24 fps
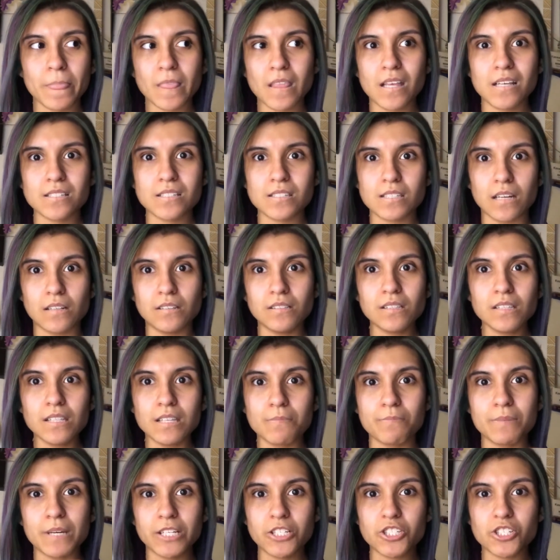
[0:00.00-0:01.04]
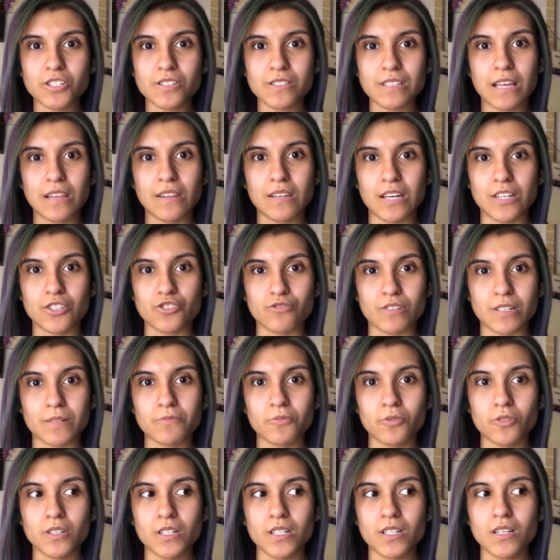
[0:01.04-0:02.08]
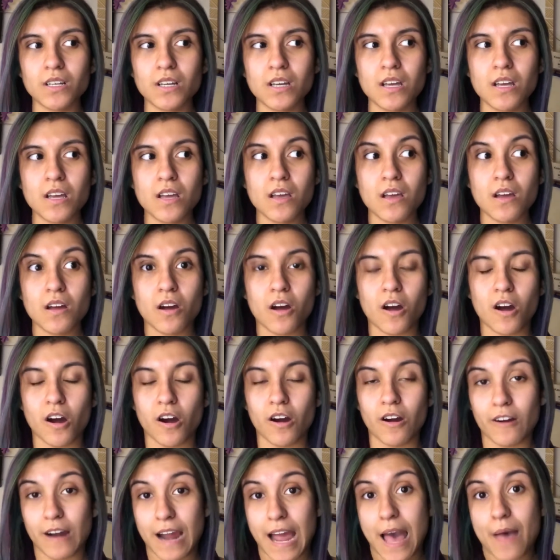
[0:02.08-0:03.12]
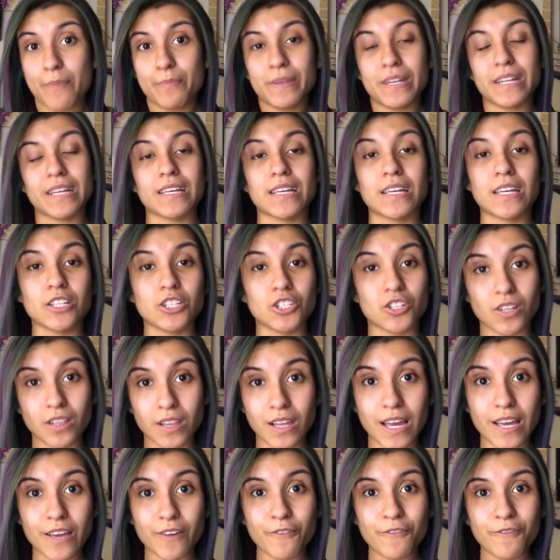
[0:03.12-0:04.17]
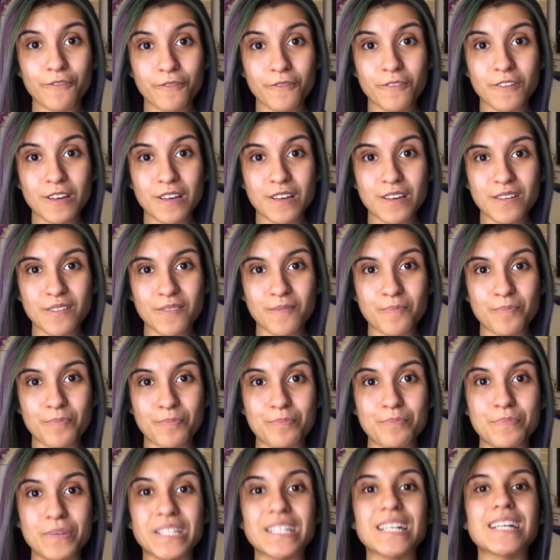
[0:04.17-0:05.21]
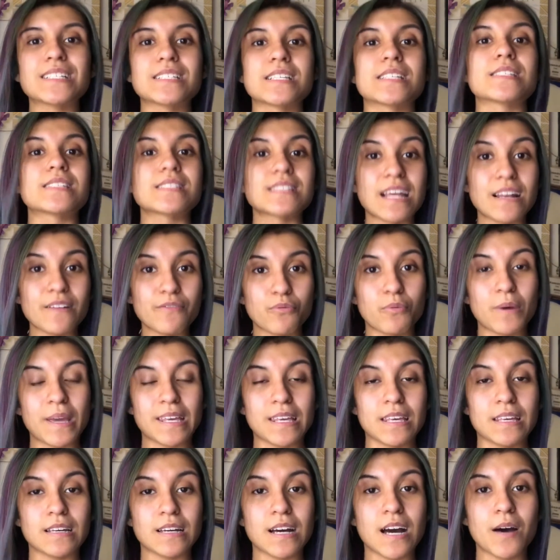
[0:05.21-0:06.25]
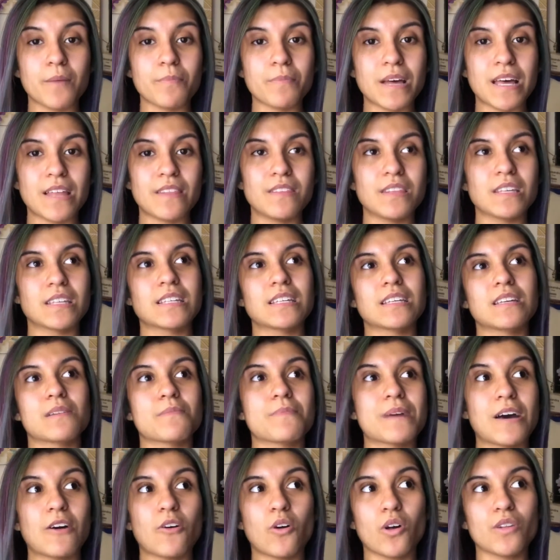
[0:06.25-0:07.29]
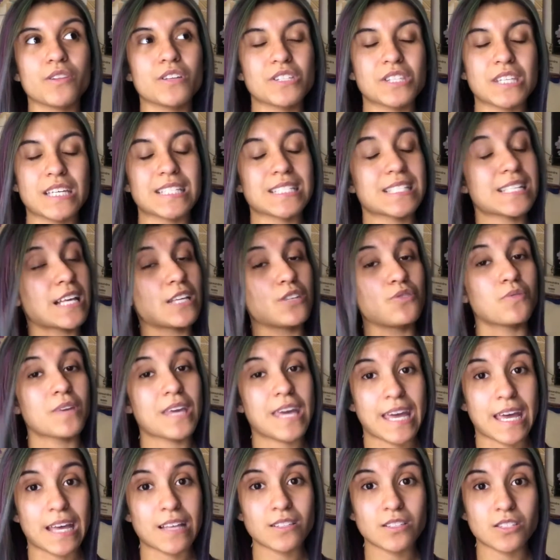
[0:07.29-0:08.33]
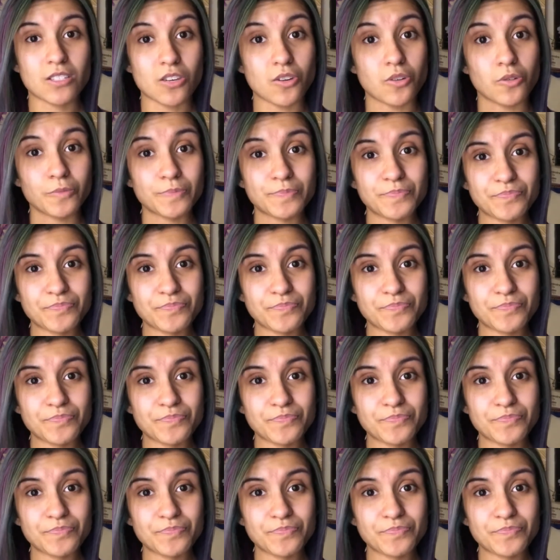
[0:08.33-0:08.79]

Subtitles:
suddenly pictures on that dream board are happening in your life. Because instead of waking up and thinking about all the things that you can't do,